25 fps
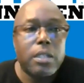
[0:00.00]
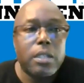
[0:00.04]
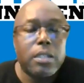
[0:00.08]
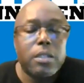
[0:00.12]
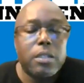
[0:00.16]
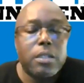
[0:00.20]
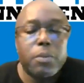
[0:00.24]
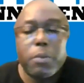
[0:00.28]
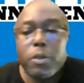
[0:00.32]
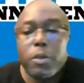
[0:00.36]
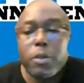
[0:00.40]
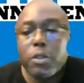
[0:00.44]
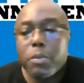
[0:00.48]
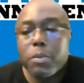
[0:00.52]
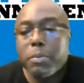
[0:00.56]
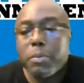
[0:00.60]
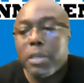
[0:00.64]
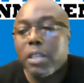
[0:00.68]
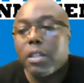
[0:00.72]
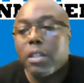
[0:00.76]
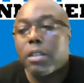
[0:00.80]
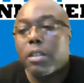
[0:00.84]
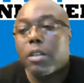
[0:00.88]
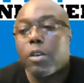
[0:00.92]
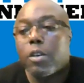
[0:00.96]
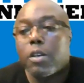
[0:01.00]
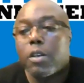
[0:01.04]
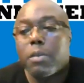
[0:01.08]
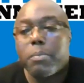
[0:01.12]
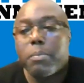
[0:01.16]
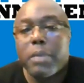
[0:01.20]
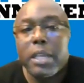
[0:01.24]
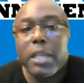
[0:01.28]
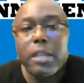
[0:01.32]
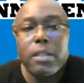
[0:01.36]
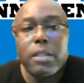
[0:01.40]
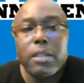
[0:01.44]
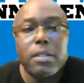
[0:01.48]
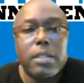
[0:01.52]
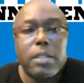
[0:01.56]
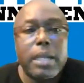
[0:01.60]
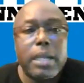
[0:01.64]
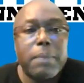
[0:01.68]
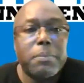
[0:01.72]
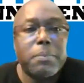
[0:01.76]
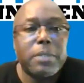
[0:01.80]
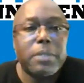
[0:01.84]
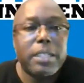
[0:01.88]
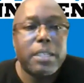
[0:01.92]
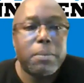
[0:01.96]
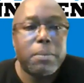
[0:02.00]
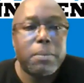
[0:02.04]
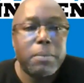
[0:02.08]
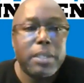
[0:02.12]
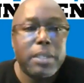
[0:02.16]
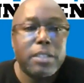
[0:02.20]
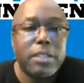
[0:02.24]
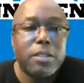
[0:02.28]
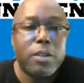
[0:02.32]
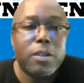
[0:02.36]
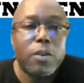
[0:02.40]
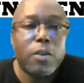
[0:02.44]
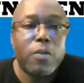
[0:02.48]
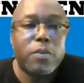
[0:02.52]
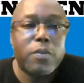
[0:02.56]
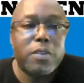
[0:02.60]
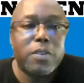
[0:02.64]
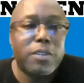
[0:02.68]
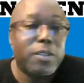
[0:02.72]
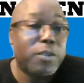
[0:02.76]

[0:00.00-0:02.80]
It's supposed to be 30 minutes. I'm 10 minutes over.